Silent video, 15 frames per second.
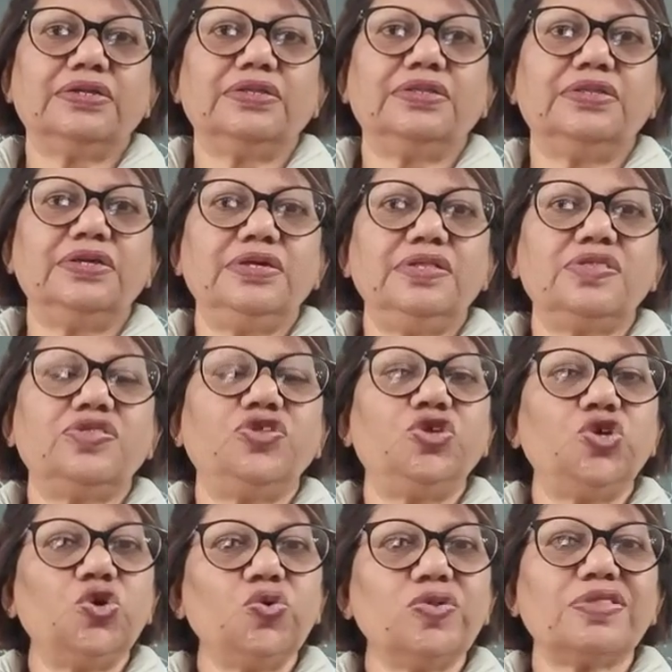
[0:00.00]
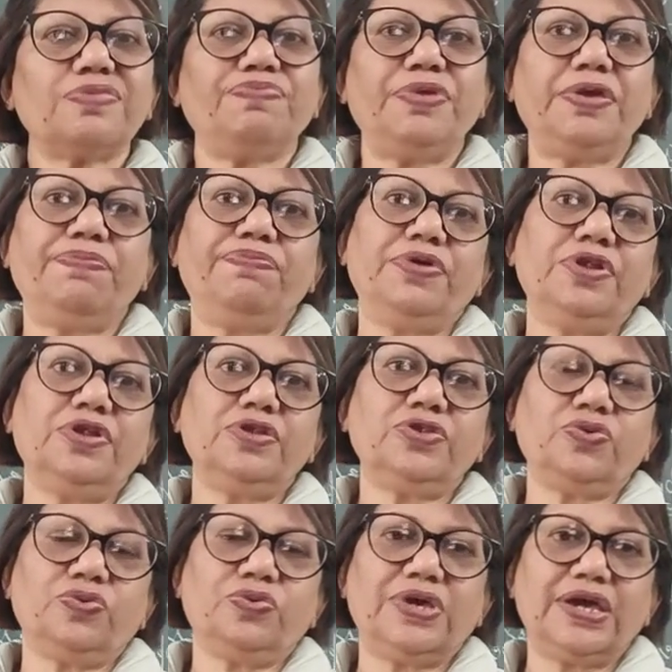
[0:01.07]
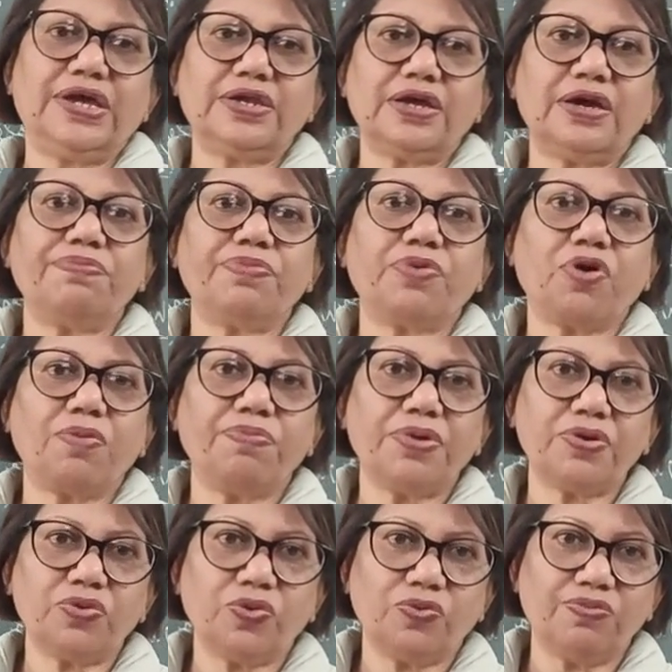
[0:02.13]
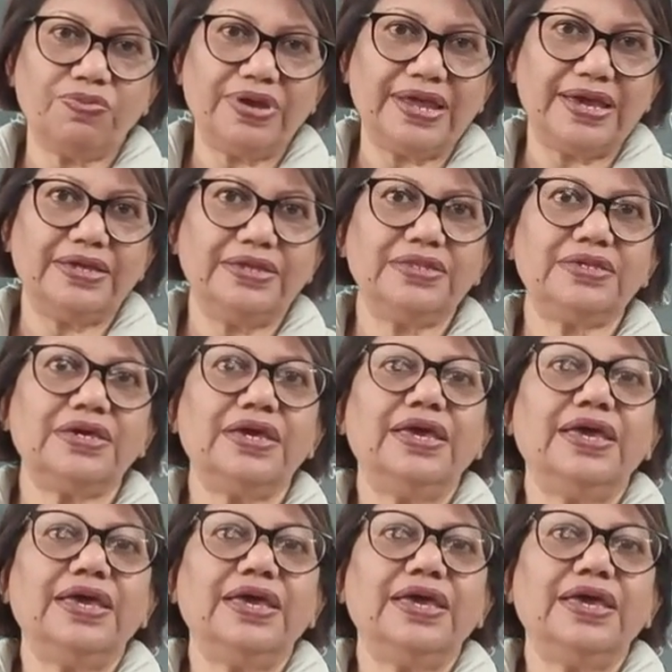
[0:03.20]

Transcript: these Jews people to get a proper homeland,